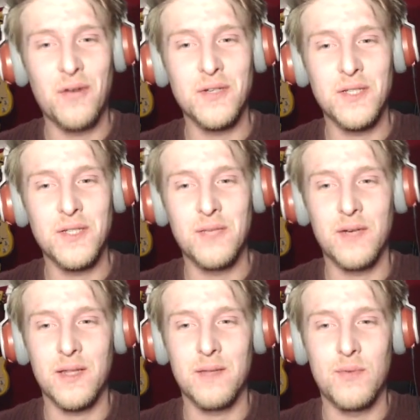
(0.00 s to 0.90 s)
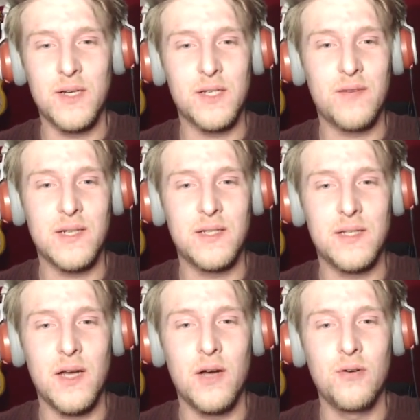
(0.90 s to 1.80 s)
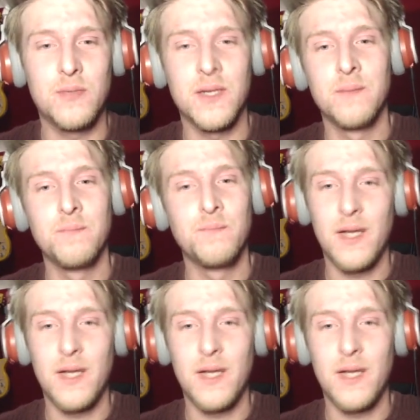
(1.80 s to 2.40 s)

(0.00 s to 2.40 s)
Of course, he will not get the money as fast as he hoped.